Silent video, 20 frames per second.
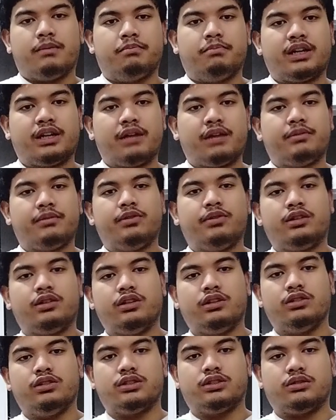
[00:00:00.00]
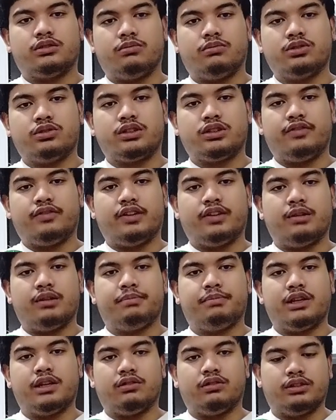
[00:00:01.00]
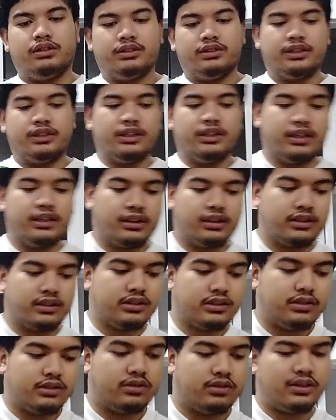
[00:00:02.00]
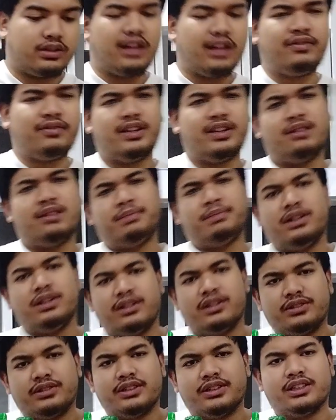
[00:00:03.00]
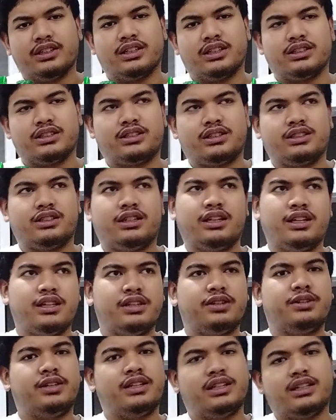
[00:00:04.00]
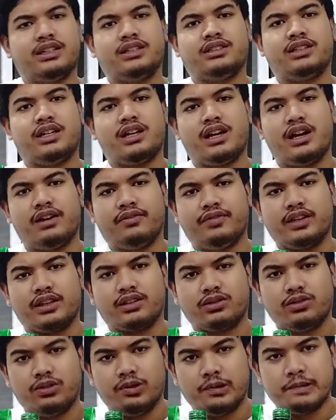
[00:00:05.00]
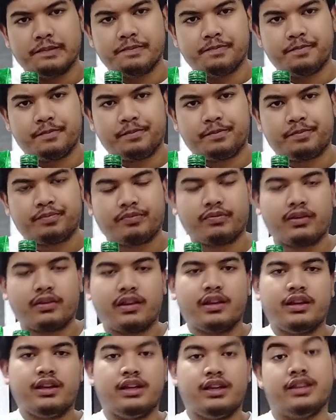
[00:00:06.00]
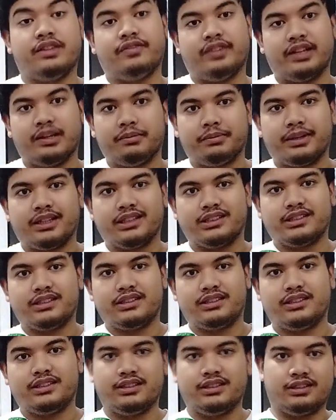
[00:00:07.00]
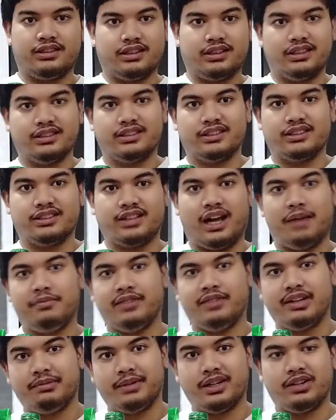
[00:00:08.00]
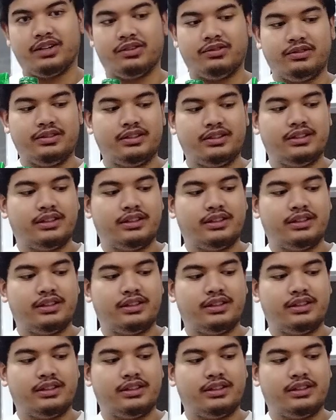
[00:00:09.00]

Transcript: But I'm going to use mostly Filipino ingredients, or not Filipino ingredients, ingredients I have at home in the Philippines, because I'm Filipino.